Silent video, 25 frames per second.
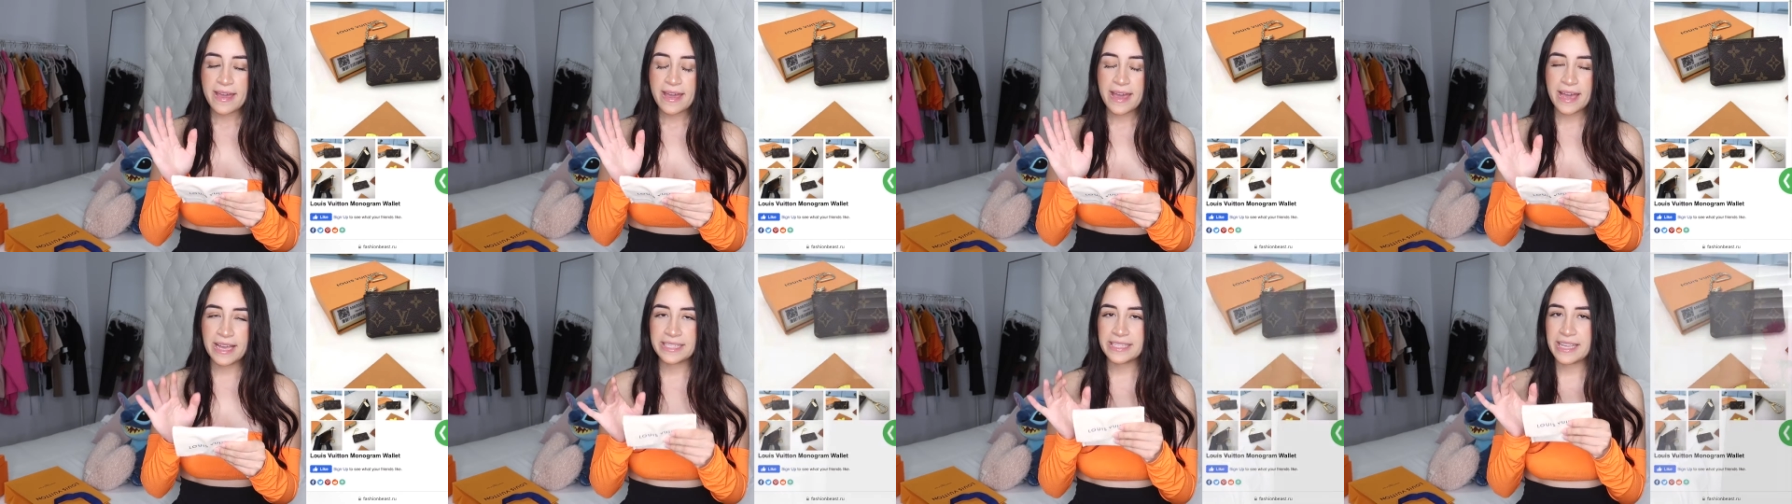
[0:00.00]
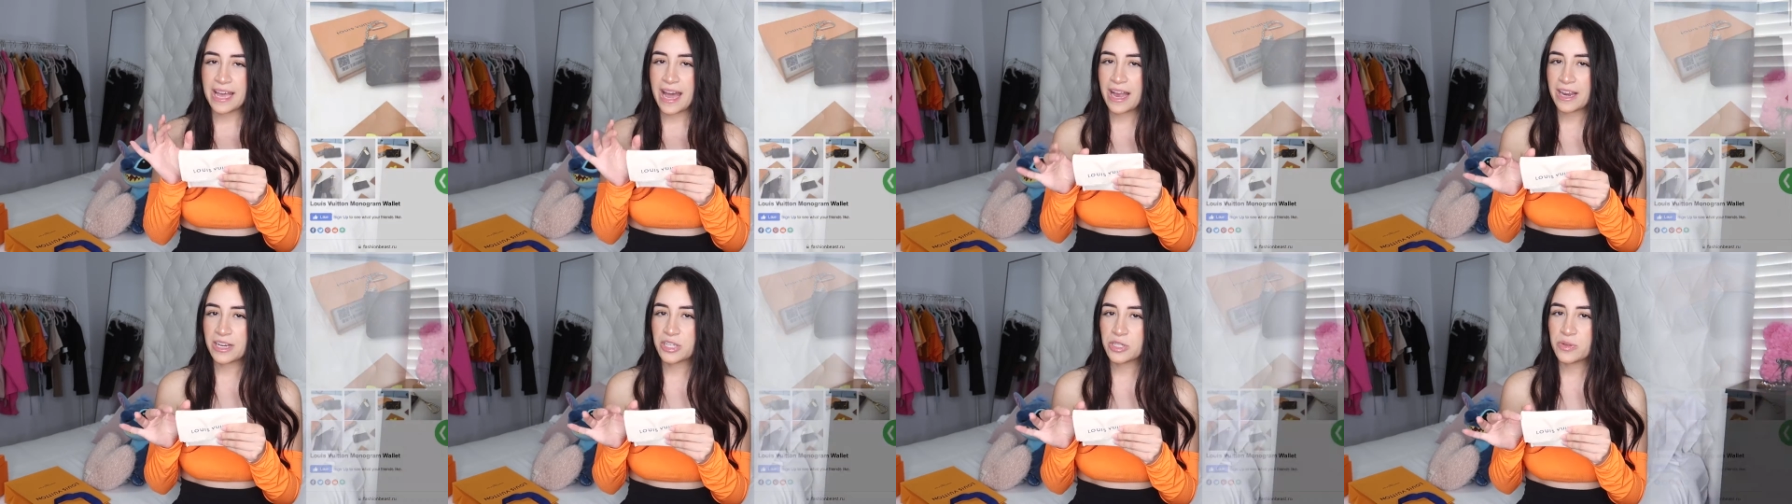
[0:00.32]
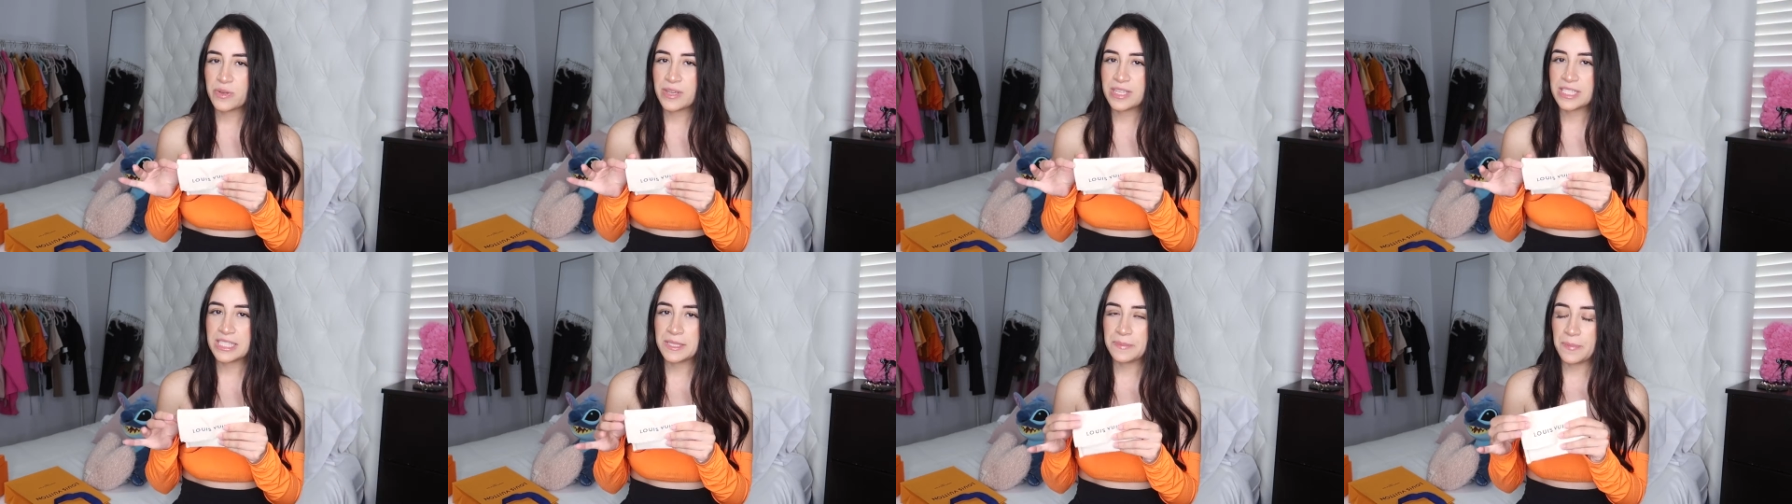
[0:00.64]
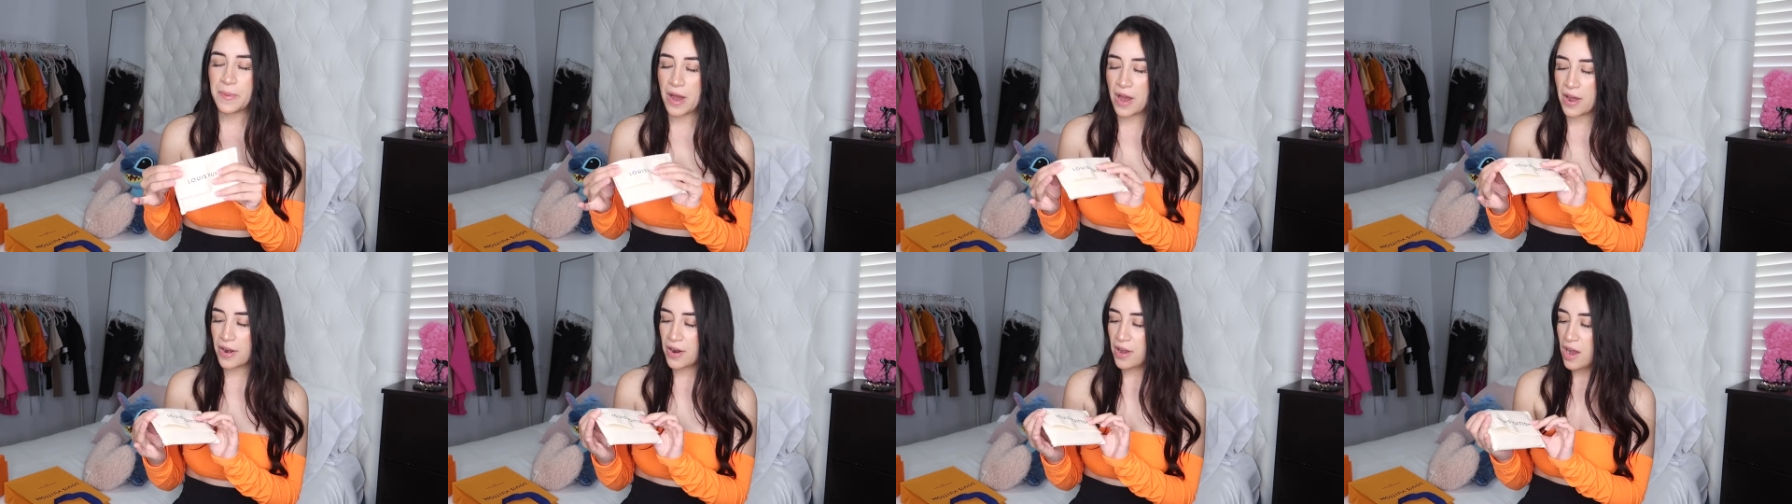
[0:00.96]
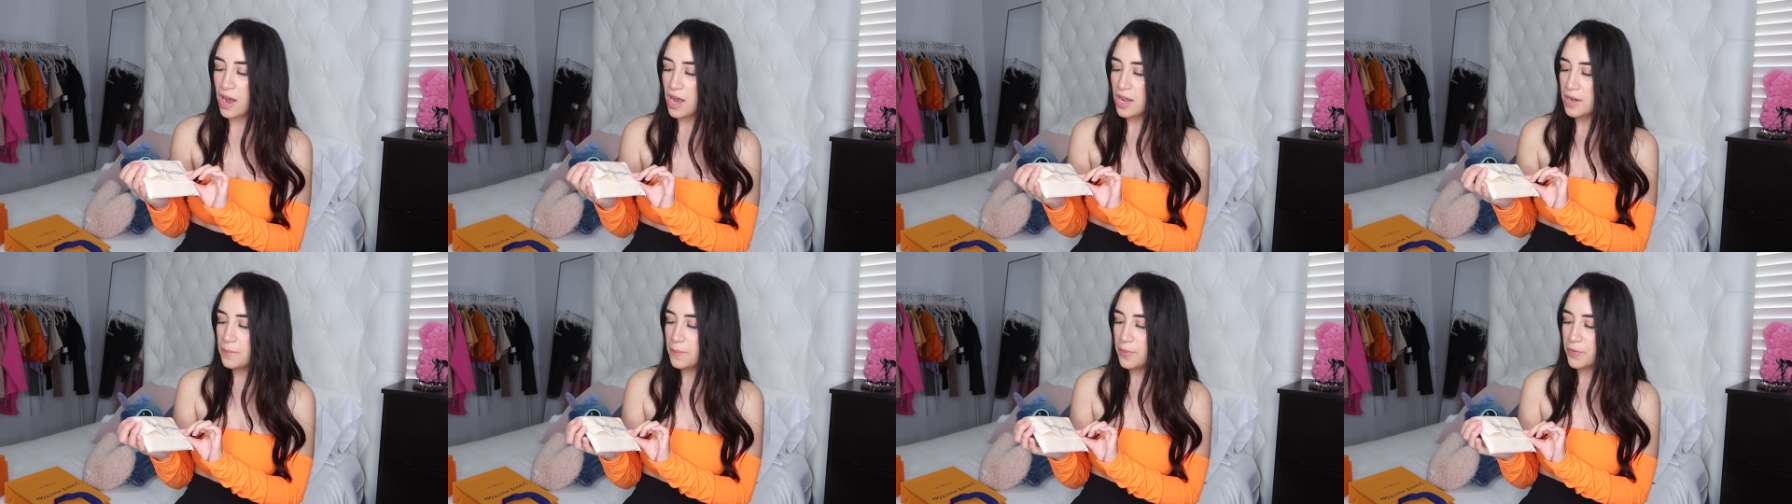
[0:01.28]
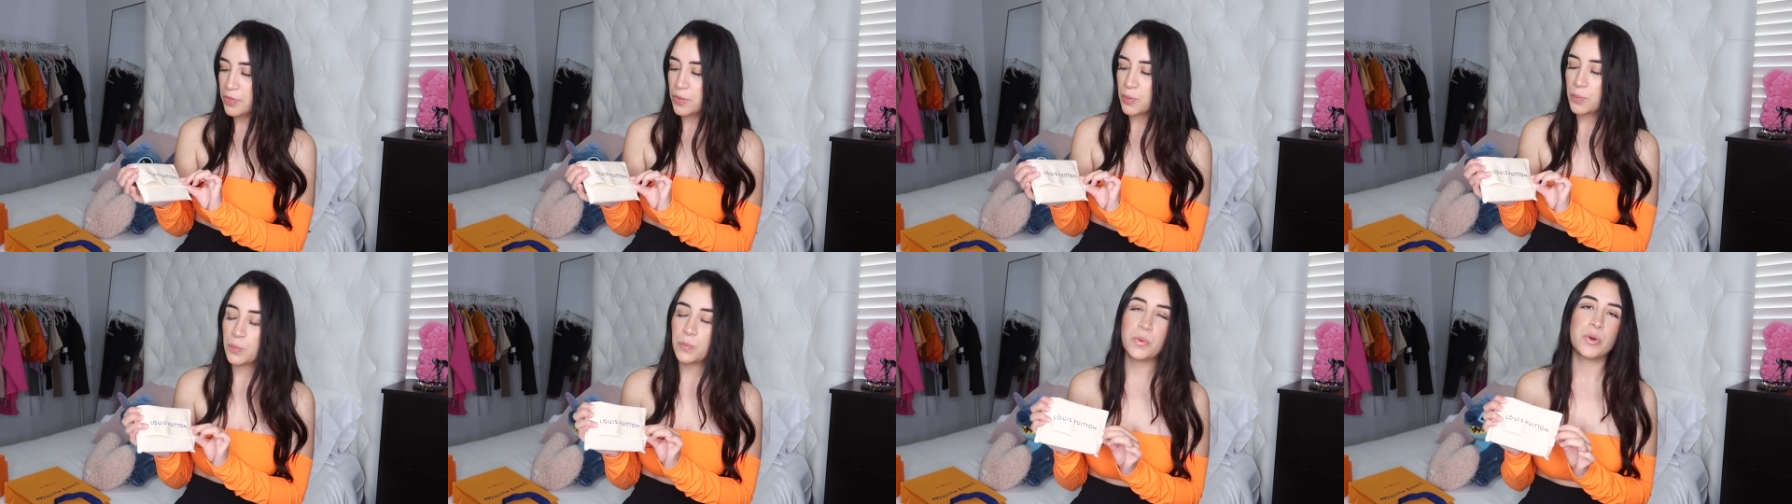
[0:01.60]
is actually spot on,
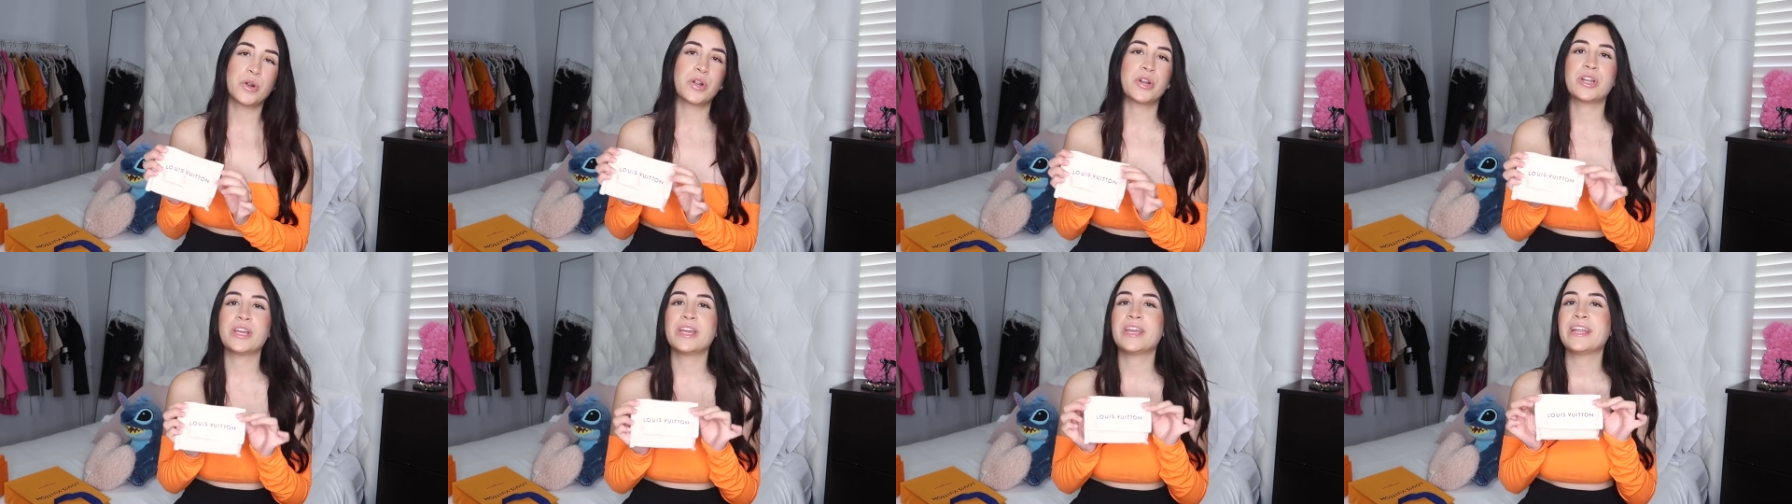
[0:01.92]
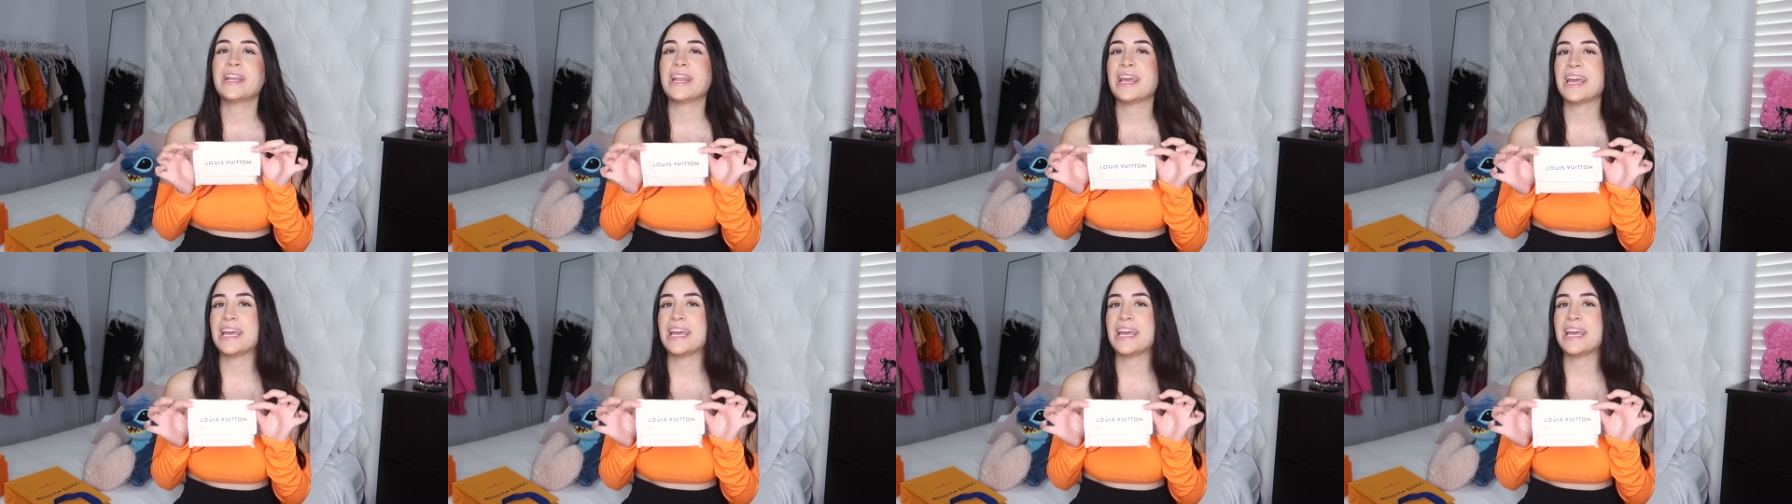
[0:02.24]
but the wording